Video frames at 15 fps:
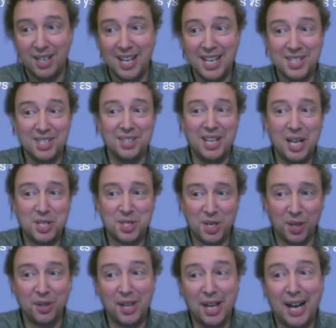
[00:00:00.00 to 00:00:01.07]
isn't
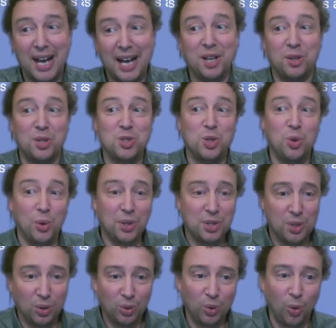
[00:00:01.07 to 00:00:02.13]
necessarily the hacker that's going
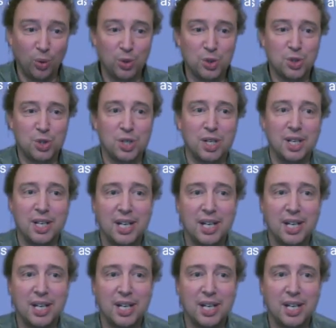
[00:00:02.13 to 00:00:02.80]
to launch